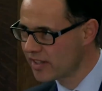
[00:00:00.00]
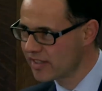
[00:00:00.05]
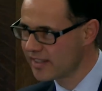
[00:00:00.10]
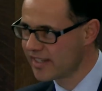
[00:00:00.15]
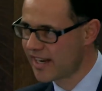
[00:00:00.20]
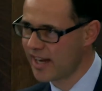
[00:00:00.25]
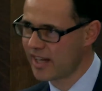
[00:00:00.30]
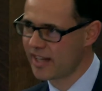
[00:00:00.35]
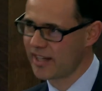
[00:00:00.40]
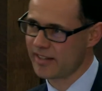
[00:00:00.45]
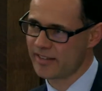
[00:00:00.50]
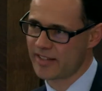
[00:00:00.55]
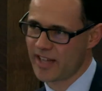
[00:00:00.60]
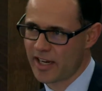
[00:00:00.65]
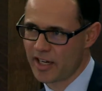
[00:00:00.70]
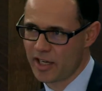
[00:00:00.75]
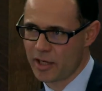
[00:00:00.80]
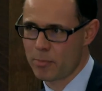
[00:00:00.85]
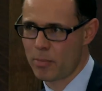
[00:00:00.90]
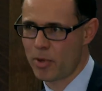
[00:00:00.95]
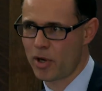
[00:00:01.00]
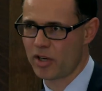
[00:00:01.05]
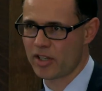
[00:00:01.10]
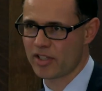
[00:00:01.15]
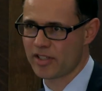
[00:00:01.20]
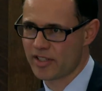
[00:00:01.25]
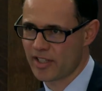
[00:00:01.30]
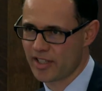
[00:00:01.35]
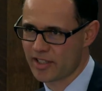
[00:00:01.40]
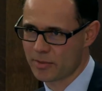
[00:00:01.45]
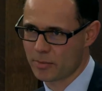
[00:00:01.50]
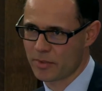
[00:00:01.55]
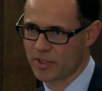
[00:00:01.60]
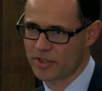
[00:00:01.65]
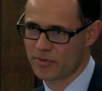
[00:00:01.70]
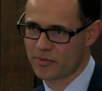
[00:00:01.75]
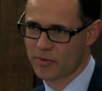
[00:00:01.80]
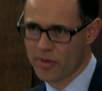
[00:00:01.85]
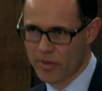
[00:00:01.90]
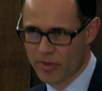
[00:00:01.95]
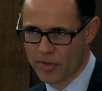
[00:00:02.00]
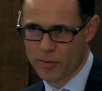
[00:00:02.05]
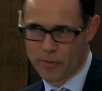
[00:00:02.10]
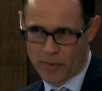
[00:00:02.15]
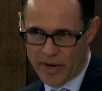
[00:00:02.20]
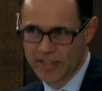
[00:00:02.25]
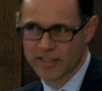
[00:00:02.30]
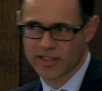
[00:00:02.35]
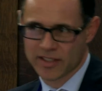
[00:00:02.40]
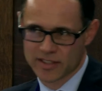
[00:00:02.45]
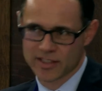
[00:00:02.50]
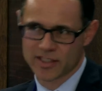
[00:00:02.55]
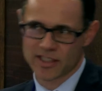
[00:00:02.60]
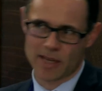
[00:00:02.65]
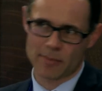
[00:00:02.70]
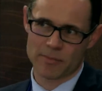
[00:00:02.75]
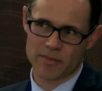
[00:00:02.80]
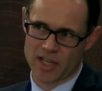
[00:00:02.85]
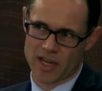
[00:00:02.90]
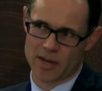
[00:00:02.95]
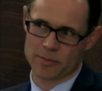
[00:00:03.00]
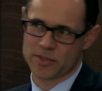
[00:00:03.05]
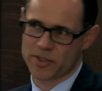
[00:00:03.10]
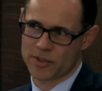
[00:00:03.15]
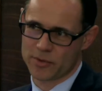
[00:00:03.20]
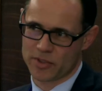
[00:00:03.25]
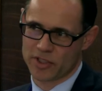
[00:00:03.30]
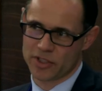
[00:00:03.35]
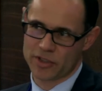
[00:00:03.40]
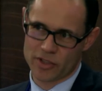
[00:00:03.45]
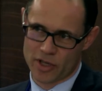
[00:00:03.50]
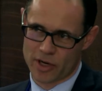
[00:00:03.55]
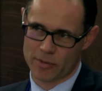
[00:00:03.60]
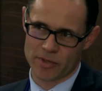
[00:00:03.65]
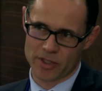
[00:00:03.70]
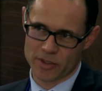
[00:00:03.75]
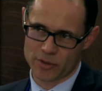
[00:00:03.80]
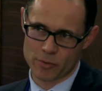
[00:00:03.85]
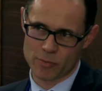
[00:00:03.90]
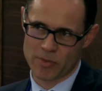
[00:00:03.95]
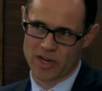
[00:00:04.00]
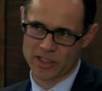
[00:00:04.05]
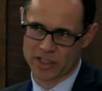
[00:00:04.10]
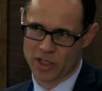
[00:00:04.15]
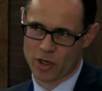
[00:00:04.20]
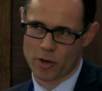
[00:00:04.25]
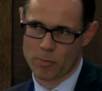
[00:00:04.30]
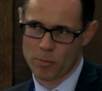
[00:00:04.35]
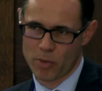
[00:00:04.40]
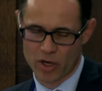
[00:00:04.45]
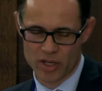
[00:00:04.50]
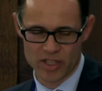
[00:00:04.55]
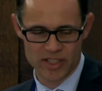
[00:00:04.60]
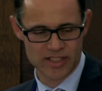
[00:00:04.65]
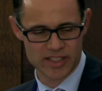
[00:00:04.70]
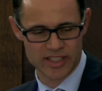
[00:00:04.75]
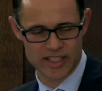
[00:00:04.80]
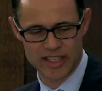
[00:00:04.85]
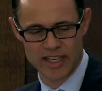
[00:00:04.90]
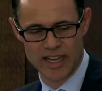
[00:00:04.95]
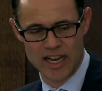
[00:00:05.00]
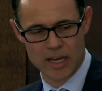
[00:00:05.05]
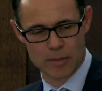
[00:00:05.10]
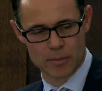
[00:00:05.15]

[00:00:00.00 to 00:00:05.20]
the daily politics, which threaten sometimes to determine too much our policy,